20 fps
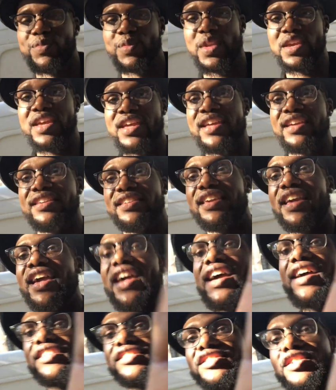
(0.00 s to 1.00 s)
you did it.
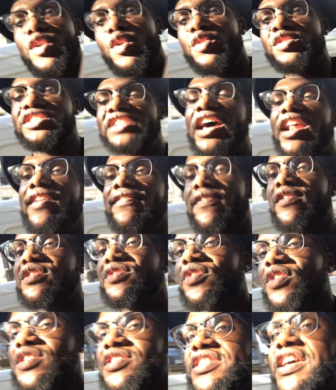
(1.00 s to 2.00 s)
Yeah, so shout out
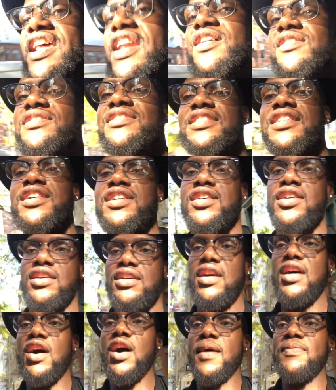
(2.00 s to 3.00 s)
first of all, shout out to Nicole.
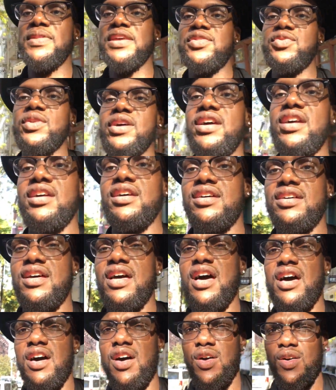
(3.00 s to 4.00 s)
Um, this way. Uh
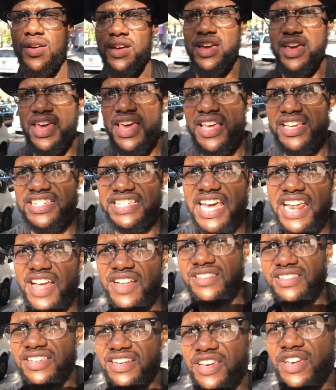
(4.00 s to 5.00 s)
oh. shout
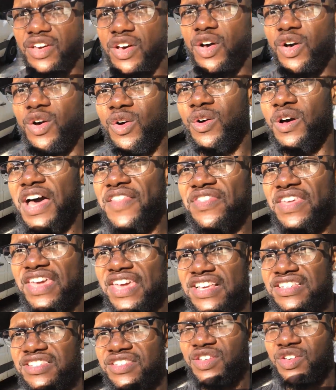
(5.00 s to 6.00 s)
out to Nicole. I
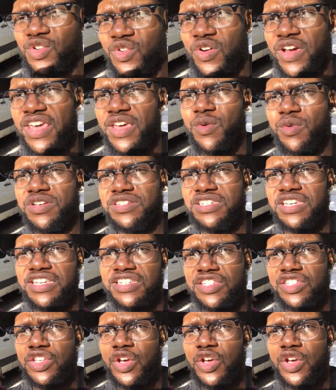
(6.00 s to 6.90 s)
think it's great what she's